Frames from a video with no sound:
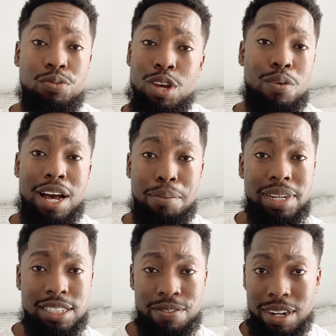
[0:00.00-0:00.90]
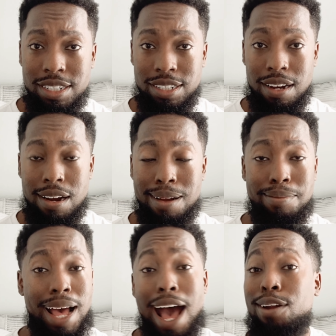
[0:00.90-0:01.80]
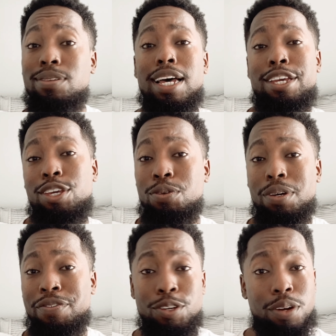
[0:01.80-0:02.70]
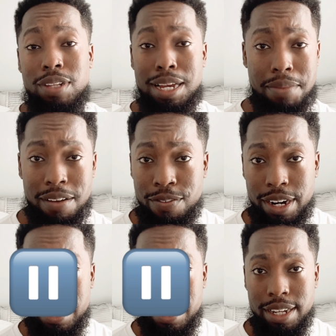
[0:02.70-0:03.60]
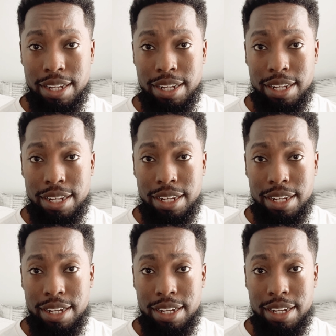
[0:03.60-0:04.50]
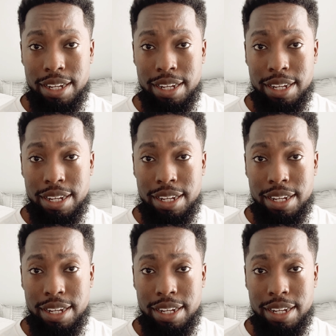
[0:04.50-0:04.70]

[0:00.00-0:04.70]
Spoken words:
know how best friends are. I don't like you if you don't like my friend. I want to pause here and